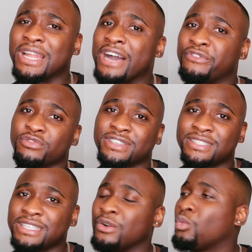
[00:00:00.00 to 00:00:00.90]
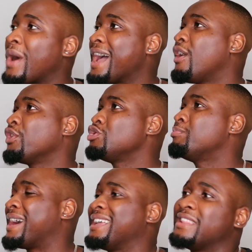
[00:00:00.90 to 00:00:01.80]
have a receipt, why are you
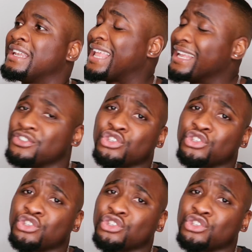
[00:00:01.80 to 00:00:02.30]
buying the land?